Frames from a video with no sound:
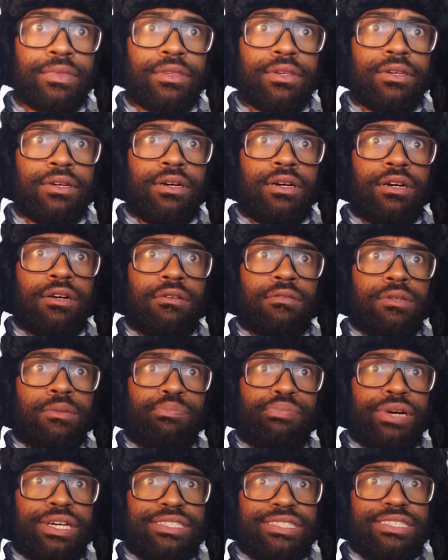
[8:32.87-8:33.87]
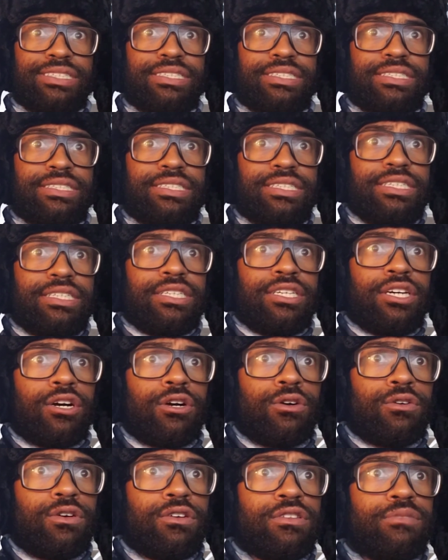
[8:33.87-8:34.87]
The president and
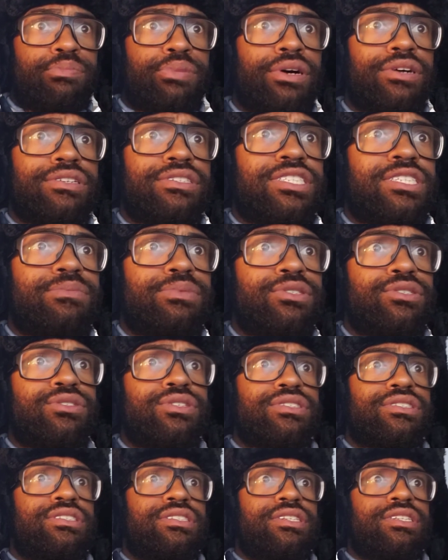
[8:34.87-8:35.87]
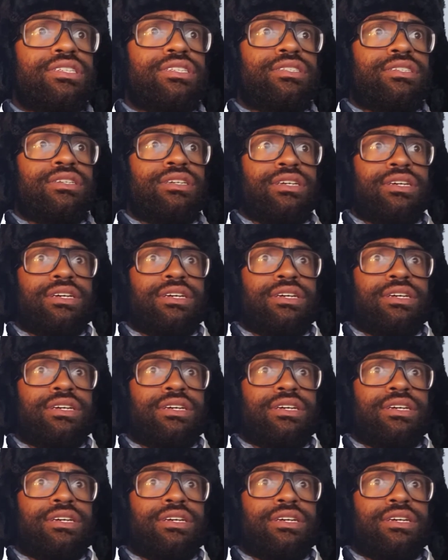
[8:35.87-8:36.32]
CEO of the Partnership of New York City